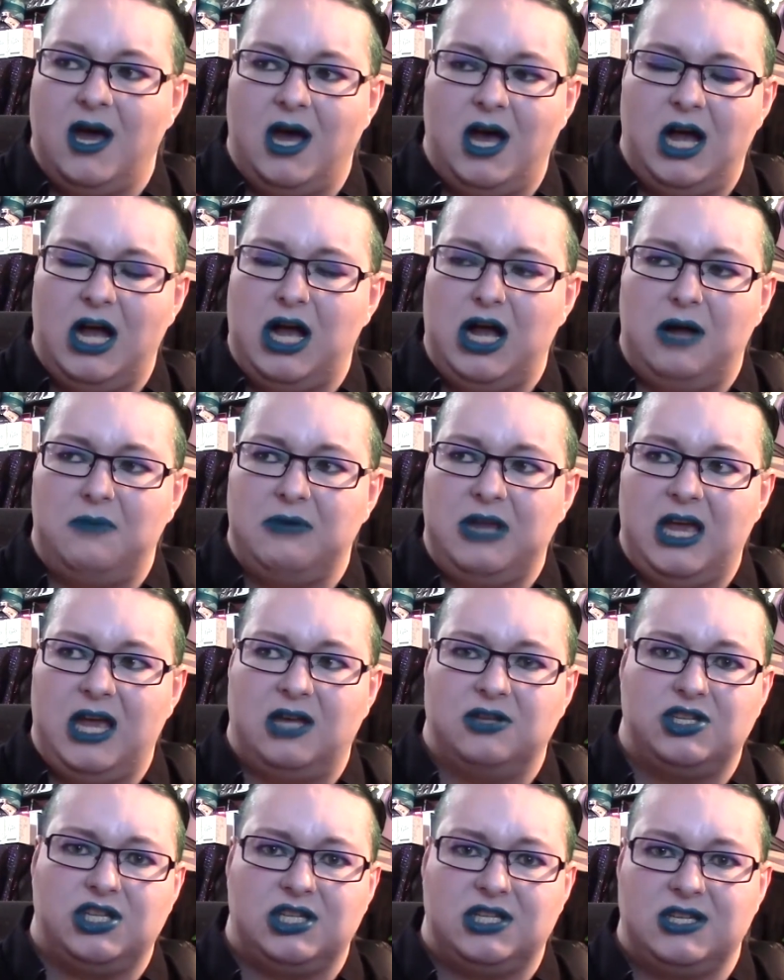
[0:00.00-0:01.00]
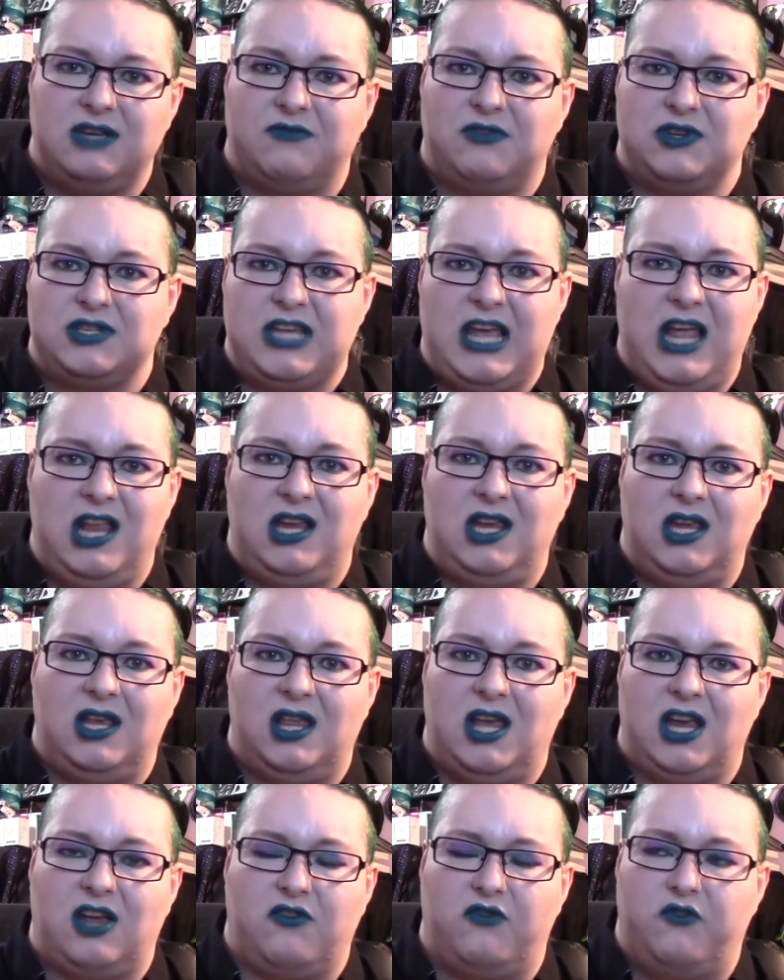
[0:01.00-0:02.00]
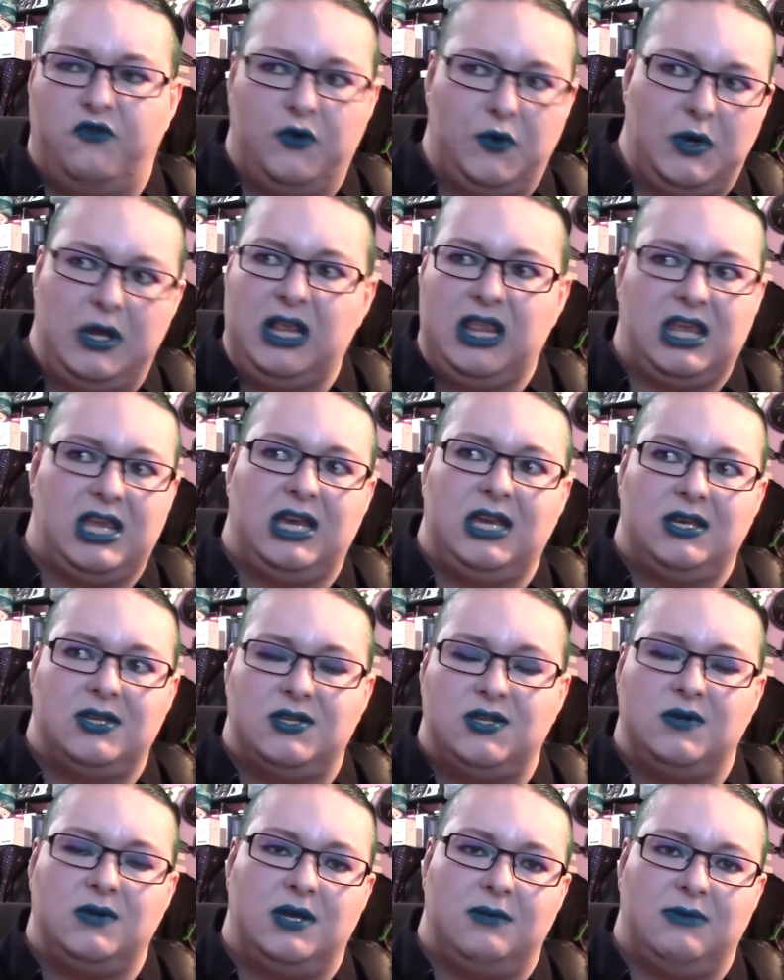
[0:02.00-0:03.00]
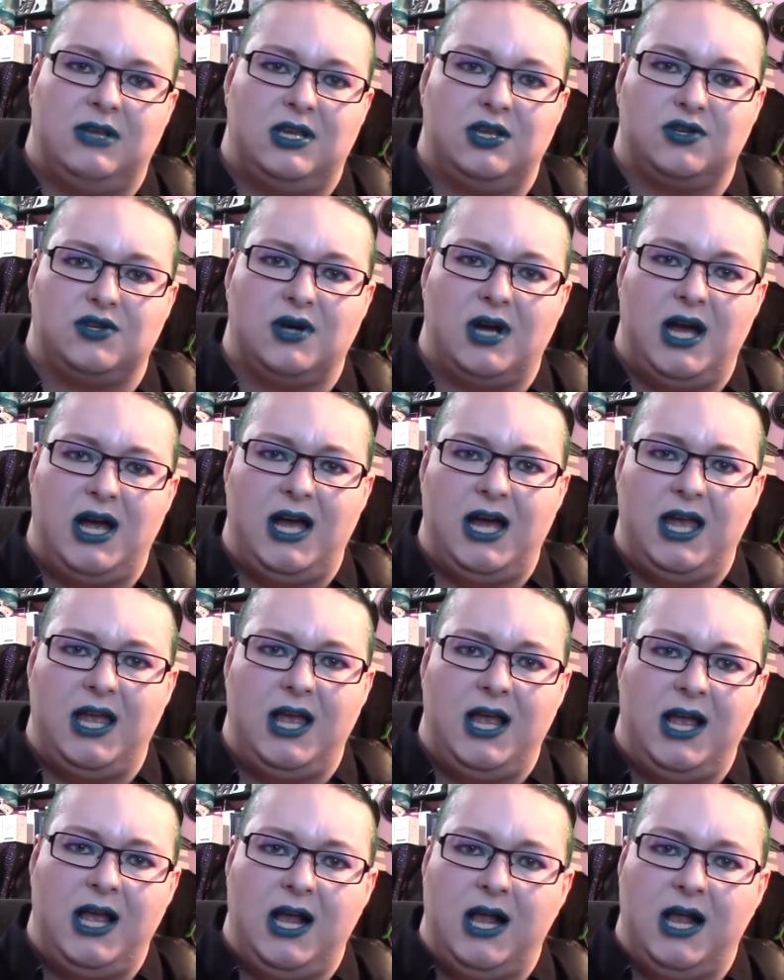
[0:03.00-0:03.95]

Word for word: um, yeah, just if there's any like foodie things you need me to try,